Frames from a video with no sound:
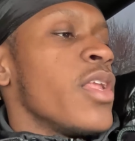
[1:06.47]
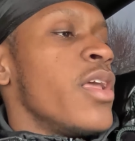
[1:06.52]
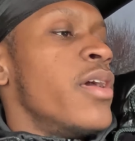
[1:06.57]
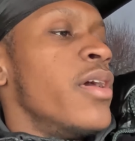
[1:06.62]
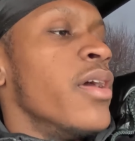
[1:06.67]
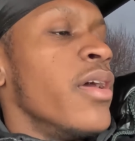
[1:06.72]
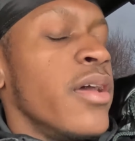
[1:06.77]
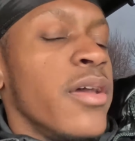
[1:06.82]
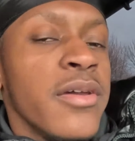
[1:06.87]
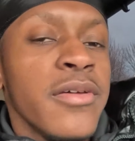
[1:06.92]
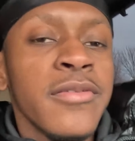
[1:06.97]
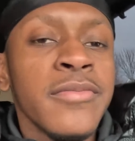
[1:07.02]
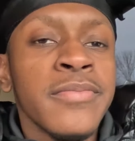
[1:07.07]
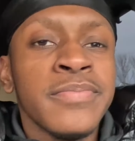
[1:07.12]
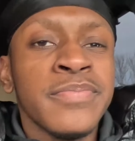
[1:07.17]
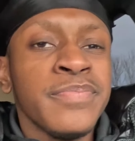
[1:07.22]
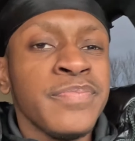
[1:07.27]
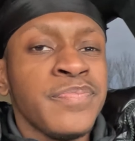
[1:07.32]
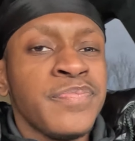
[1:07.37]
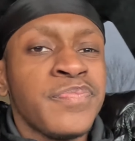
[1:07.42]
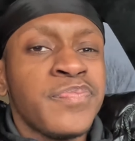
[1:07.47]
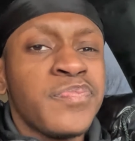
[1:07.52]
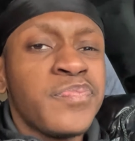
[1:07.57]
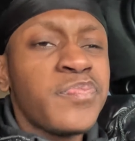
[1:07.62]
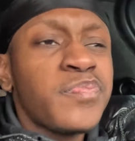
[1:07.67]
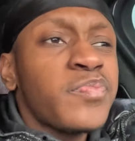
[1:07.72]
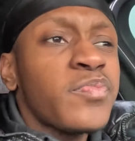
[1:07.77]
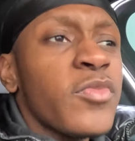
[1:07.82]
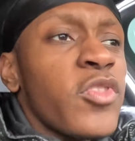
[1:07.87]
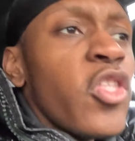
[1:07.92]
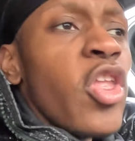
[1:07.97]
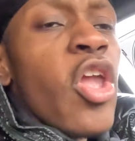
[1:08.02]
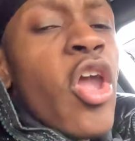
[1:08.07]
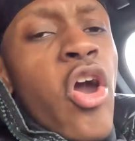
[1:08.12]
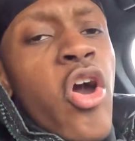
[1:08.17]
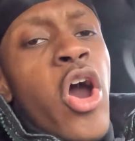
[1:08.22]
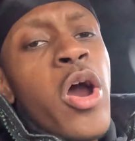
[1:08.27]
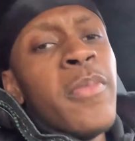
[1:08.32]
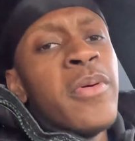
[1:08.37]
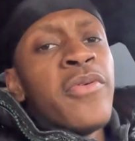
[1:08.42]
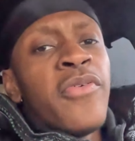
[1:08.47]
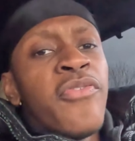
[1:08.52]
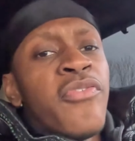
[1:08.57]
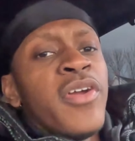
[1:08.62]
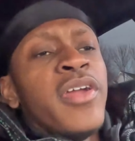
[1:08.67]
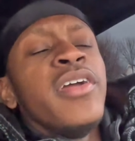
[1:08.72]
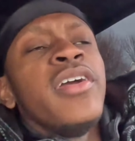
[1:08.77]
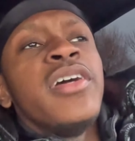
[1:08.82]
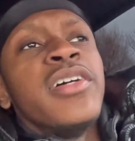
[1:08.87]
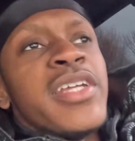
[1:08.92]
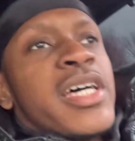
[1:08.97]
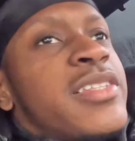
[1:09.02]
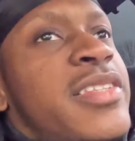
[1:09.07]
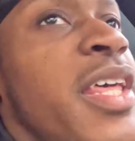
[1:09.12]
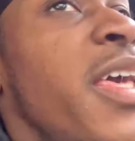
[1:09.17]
and Harbor Freight because I